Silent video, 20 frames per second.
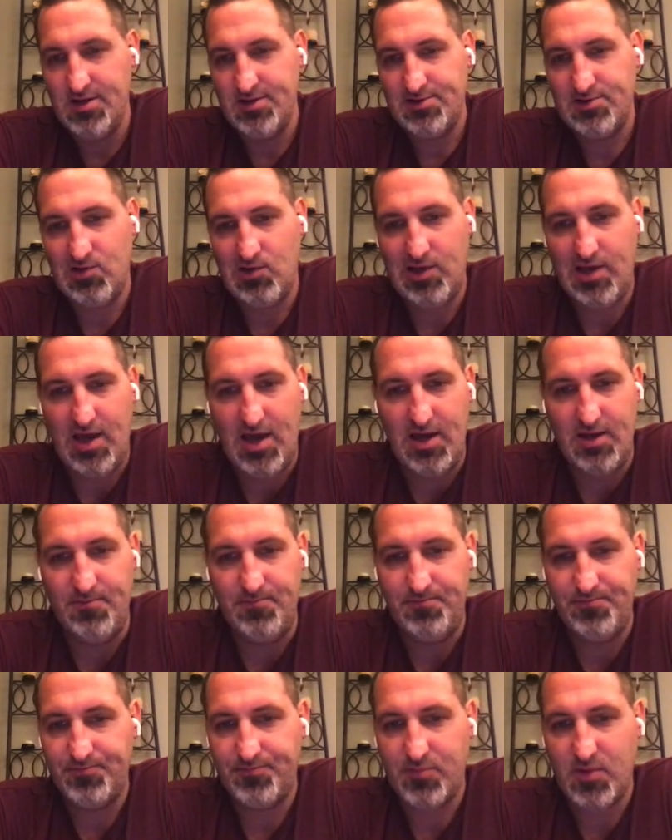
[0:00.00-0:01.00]
So
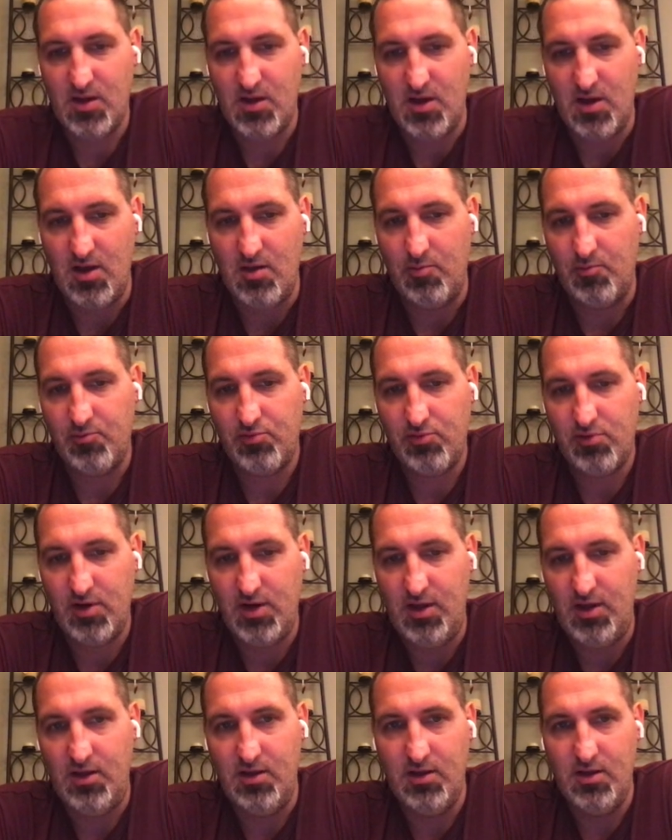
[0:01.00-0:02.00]
again,
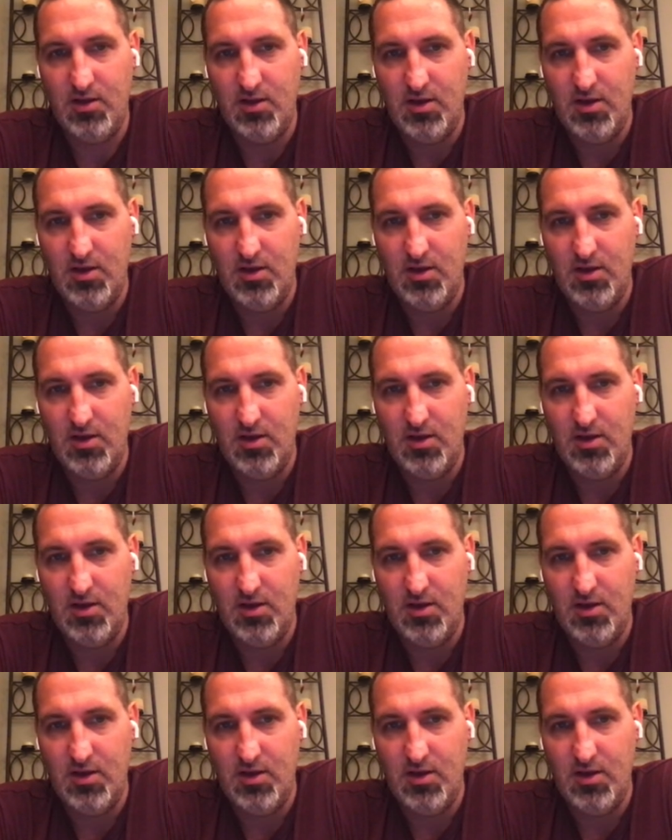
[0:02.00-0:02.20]
pretty.